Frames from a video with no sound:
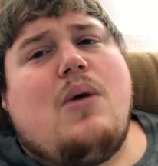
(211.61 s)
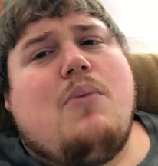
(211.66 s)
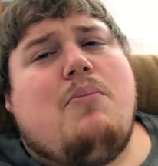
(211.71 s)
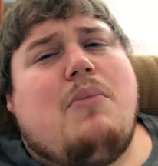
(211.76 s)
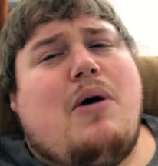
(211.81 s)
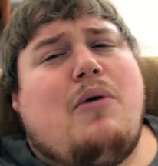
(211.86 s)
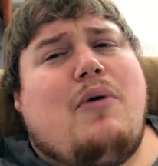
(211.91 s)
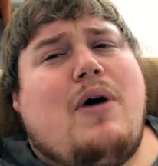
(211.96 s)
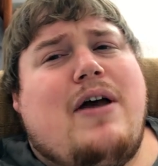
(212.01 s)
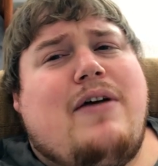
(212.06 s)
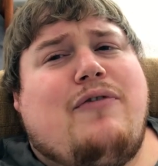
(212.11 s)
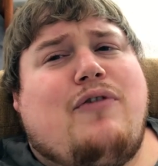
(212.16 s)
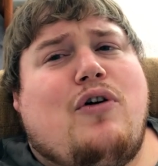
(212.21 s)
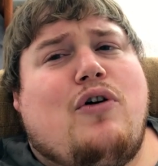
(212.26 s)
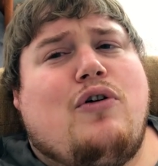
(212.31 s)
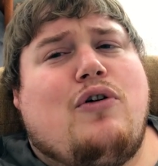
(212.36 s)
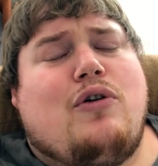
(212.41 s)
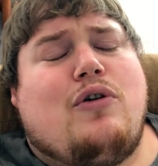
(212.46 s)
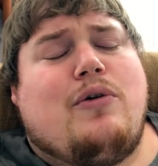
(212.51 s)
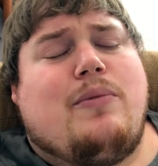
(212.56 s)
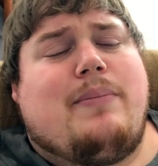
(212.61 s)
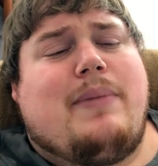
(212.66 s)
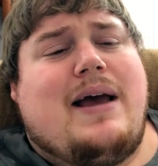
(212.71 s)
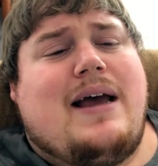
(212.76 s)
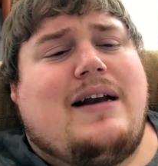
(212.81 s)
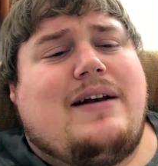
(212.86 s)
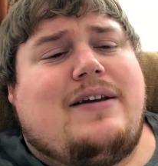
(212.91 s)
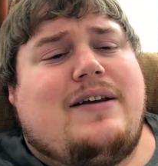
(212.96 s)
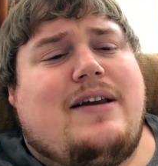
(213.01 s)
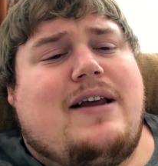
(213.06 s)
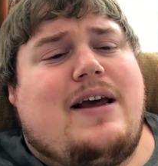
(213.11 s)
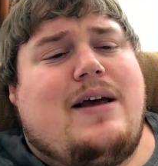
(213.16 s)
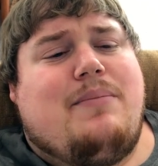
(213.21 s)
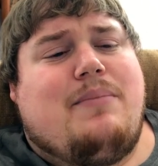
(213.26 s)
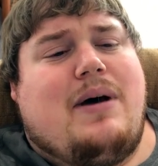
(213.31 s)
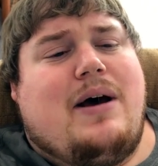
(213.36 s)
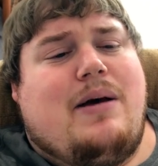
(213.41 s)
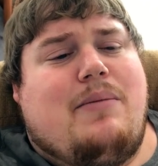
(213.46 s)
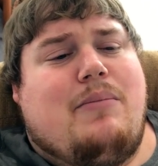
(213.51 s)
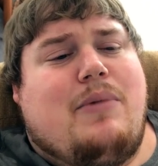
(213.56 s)
My wife hurt her back today.
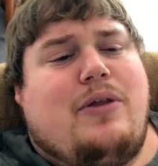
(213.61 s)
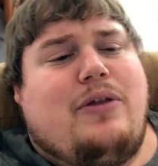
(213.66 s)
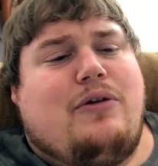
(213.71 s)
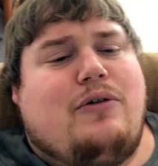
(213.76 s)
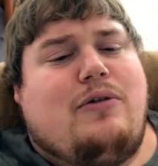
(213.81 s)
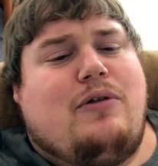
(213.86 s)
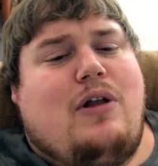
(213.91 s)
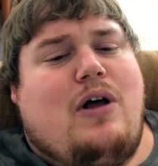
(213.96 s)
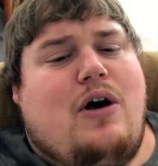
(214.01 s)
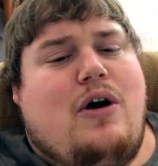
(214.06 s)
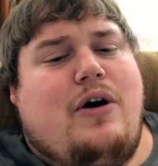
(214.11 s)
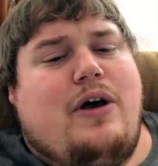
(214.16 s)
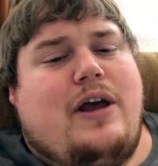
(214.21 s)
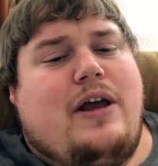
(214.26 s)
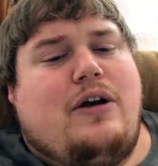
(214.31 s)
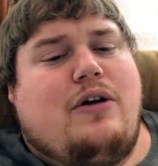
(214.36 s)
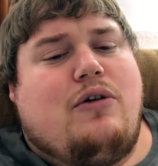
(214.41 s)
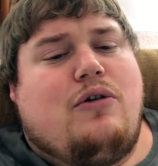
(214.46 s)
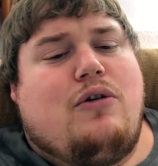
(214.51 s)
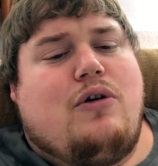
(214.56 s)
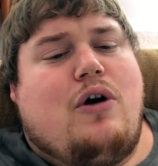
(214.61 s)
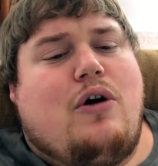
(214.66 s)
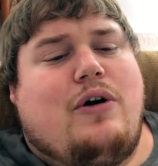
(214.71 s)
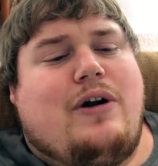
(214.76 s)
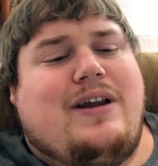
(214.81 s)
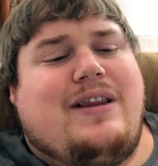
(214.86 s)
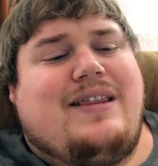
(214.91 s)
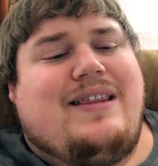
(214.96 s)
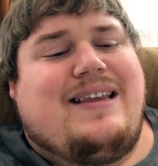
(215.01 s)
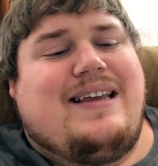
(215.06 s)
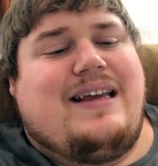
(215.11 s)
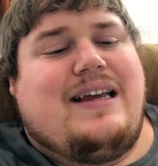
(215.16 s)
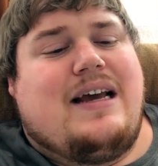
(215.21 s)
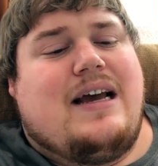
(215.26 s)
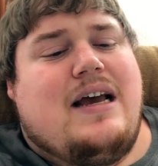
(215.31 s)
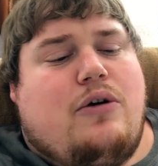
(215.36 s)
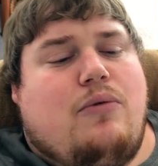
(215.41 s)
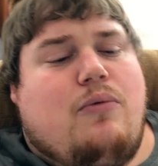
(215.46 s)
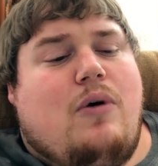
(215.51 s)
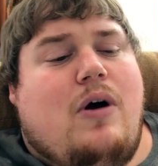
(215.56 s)
My mother-in-law and her are in the
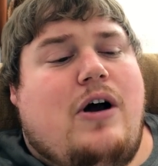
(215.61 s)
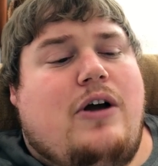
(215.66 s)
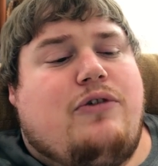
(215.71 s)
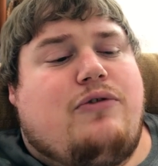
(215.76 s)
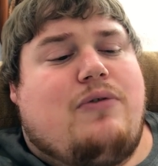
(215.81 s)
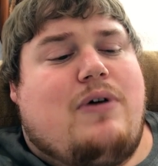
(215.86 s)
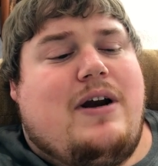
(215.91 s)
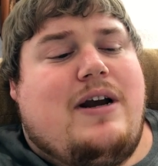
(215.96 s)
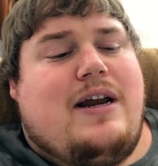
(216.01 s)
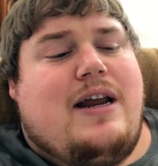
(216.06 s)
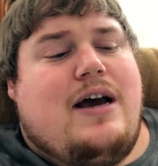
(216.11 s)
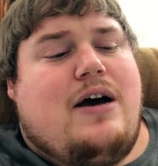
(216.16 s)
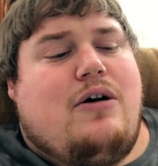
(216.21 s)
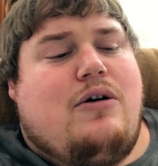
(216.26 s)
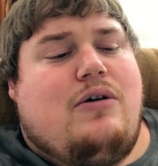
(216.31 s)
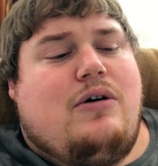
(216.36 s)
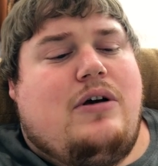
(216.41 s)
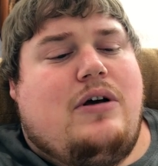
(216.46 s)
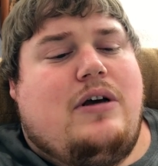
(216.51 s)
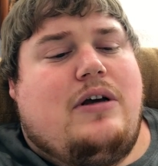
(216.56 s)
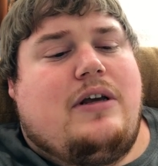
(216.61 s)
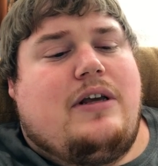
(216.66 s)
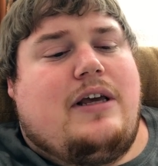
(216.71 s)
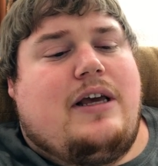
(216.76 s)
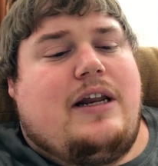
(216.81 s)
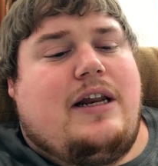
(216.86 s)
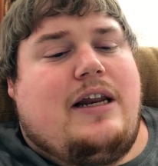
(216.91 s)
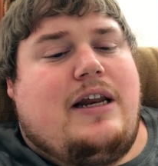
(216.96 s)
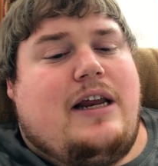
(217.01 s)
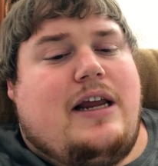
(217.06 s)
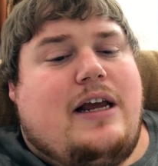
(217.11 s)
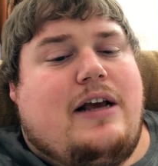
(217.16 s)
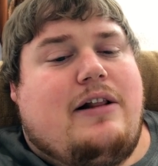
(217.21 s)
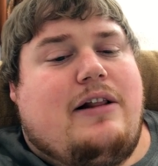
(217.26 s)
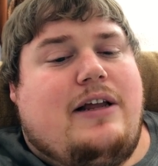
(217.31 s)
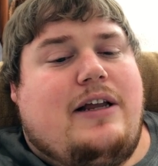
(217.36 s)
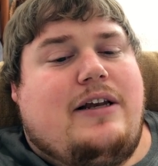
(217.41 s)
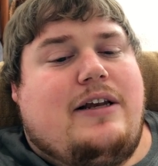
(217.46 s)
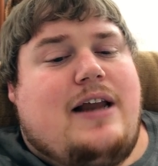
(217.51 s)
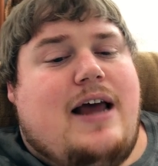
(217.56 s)
garage right now getting it
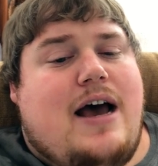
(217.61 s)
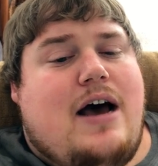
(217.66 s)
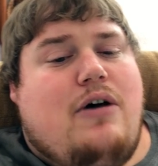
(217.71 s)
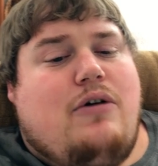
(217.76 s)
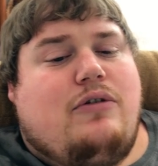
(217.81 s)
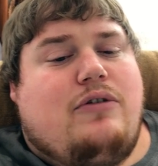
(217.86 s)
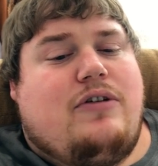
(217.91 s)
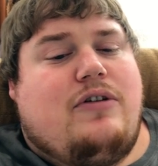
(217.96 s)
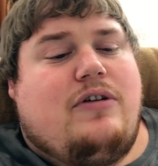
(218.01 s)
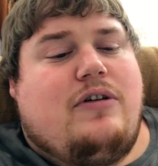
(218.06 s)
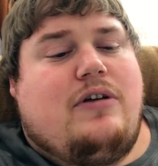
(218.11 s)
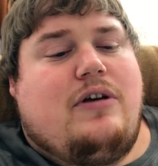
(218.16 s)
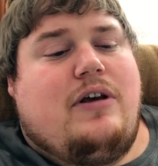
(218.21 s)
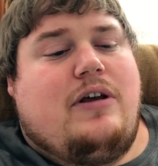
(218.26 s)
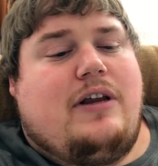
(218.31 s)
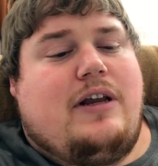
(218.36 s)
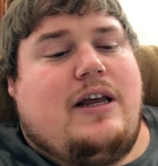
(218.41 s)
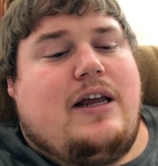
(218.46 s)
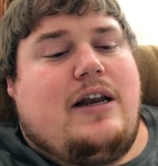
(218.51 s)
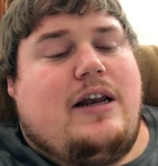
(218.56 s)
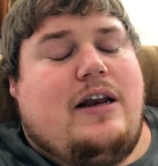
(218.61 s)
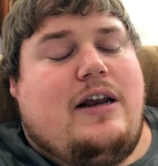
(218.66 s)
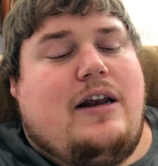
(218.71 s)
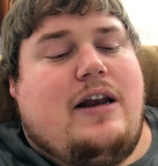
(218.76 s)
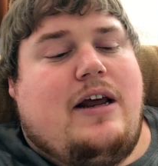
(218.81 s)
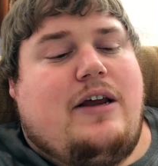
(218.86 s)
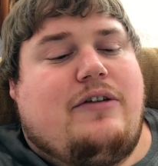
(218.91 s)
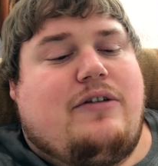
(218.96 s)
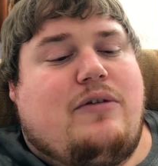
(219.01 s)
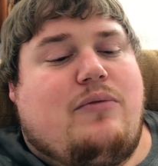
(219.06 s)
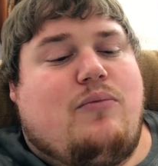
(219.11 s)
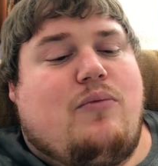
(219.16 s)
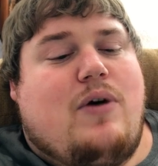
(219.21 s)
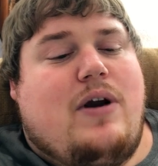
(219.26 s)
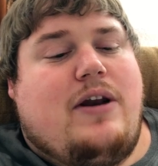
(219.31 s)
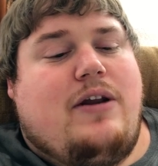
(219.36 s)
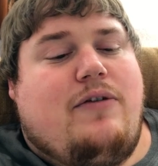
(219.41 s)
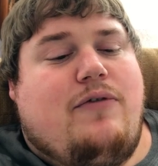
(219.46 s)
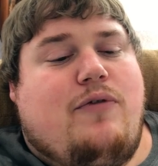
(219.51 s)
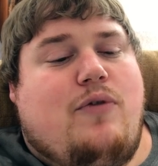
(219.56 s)
cleaned out getting it nice and
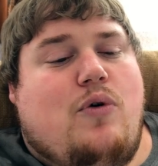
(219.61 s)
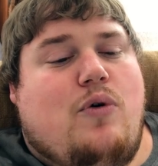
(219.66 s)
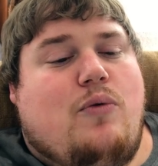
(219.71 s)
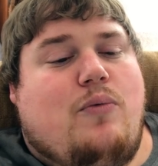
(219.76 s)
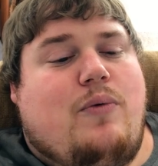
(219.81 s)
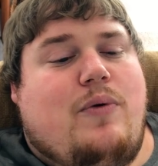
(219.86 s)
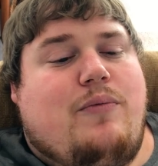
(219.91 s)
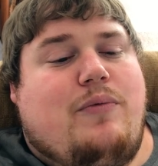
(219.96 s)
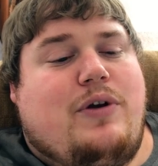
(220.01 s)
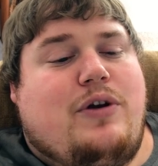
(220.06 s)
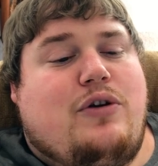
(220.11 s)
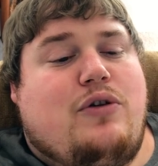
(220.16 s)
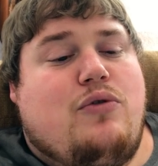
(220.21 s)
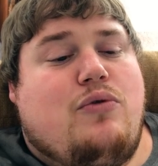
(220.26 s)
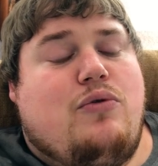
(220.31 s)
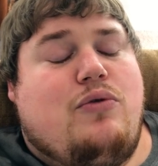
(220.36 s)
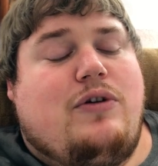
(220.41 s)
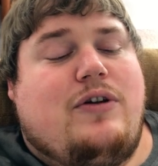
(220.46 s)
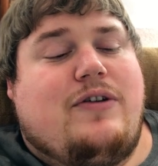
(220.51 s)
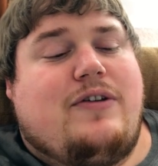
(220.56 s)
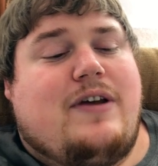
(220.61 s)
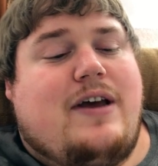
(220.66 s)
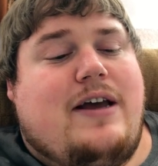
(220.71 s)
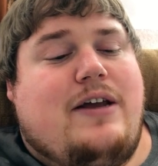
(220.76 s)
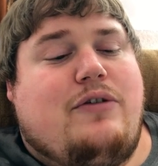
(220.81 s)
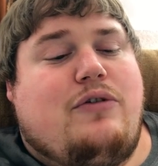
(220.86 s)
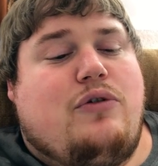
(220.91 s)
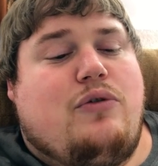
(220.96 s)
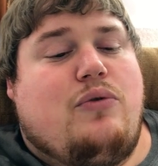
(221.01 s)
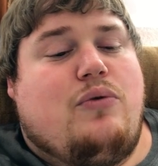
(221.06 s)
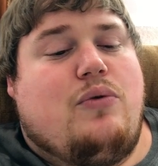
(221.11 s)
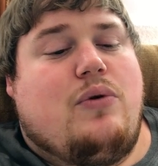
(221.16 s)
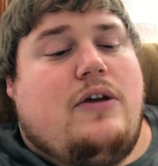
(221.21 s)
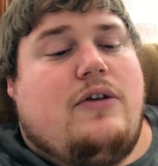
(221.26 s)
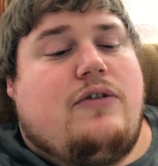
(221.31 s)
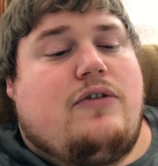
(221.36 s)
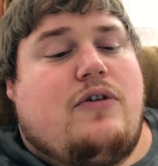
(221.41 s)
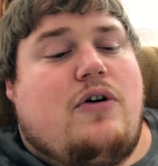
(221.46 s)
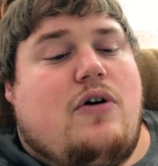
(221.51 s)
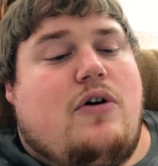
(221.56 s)
ready for when we do decide to
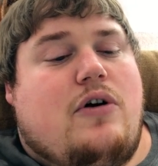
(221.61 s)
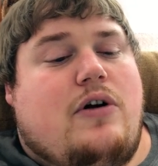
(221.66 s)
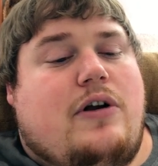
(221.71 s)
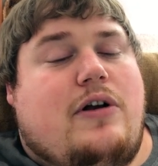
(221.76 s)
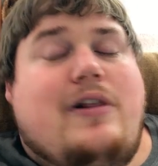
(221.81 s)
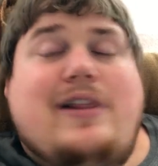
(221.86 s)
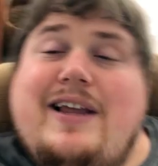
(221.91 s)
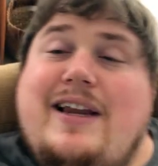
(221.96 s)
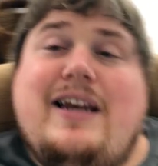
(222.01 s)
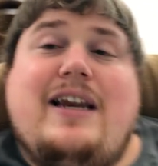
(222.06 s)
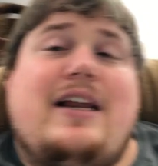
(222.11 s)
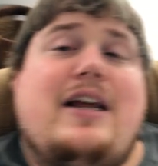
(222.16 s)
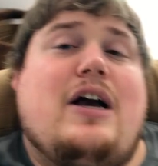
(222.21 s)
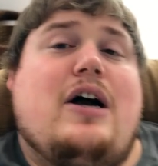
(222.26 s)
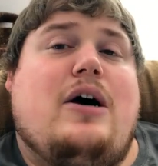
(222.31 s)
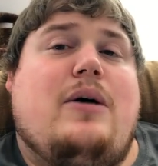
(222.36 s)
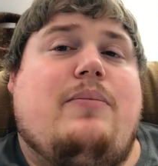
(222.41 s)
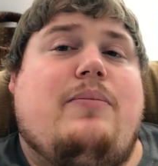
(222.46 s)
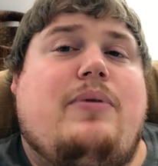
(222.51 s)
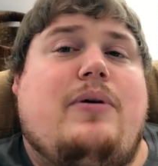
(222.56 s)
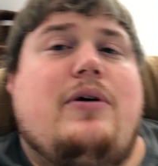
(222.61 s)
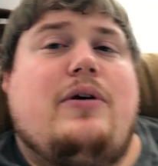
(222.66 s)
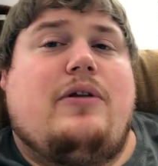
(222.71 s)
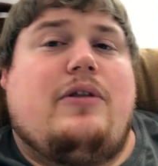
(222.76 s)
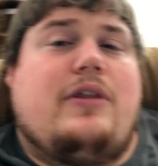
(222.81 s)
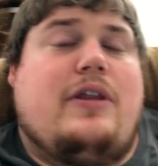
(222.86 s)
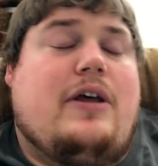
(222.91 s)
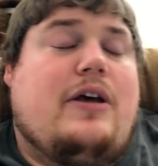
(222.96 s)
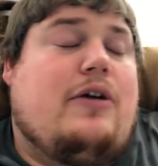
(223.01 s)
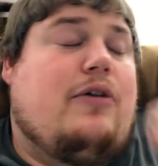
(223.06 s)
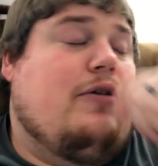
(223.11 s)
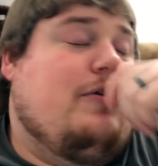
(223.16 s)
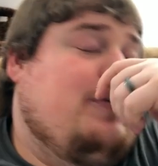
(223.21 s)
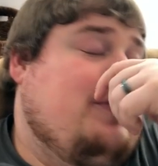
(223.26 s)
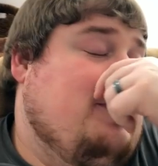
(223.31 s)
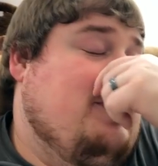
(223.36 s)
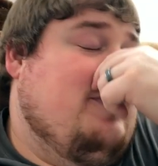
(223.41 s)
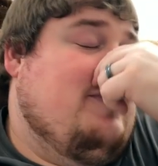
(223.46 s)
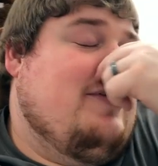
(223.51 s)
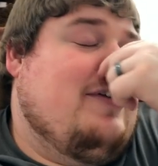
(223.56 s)
start cleaning up the
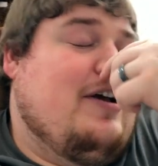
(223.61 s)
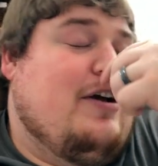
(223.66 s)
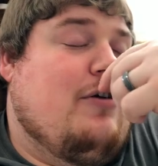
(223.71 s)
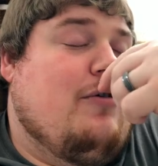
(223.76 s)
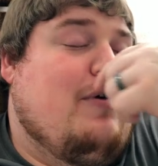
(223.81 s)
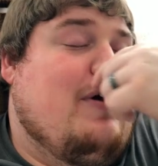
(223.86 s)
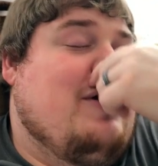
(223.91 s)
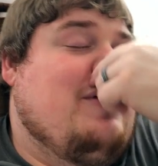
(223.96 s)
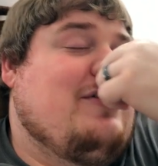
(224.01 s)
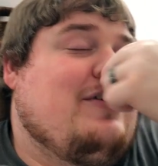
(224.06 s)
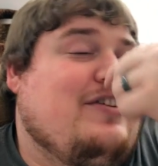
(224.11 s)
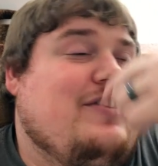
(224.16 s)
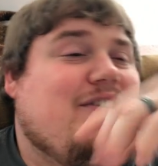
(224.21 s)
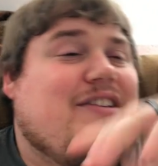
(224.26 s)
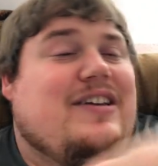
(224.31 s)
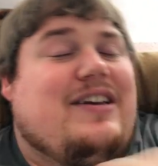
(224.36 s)
Christmas decorations.